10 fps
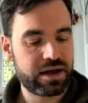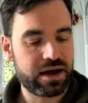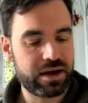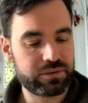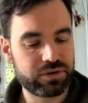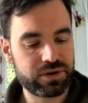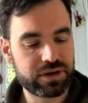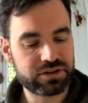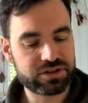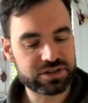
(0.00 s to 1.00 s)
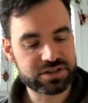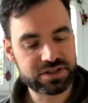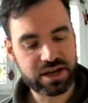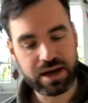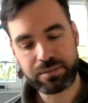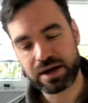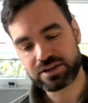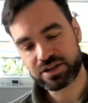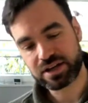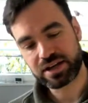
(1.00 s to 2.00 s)
I'm doing just a
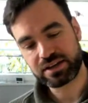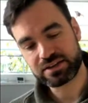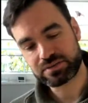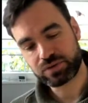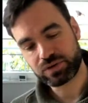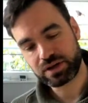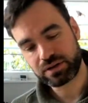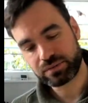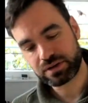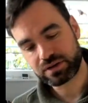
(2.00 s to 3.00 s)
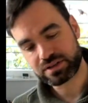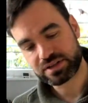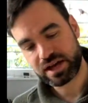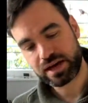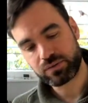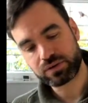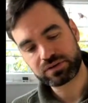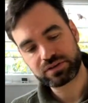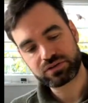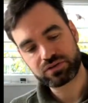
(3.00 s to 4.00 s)
Bancha again this morning because I
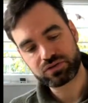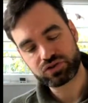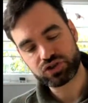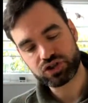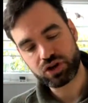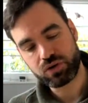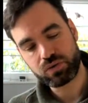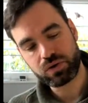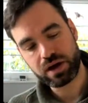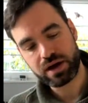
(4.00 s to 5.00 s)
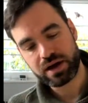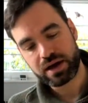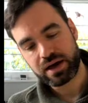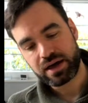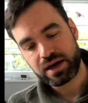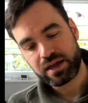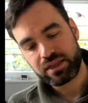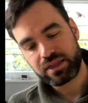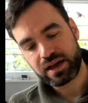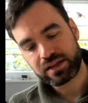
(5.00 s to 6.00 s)
wanted to show
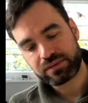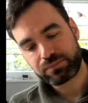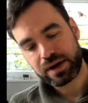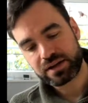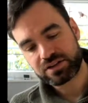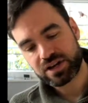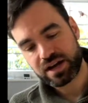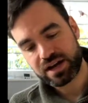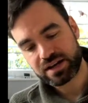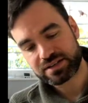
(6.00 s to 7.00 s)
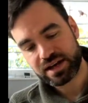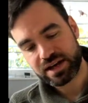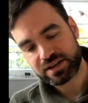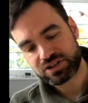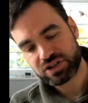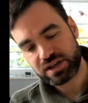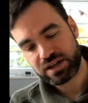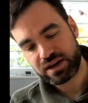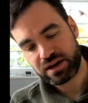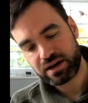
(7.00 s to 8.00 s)
that Bancha has
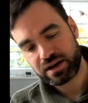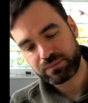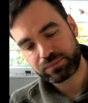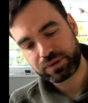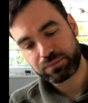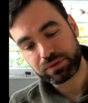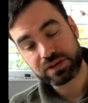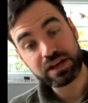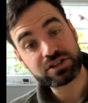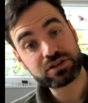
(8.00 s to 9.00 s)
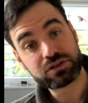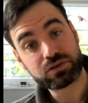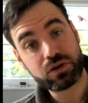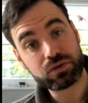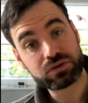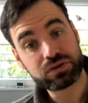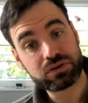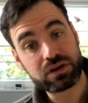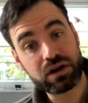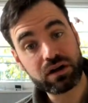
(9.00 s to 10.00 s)
actually the potential to go to a
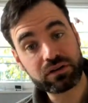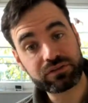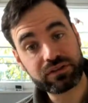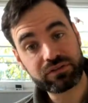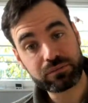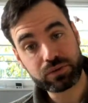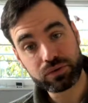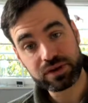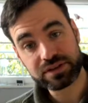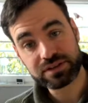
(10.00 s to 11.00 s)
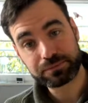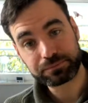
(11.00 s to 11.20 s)
lot of different brewings.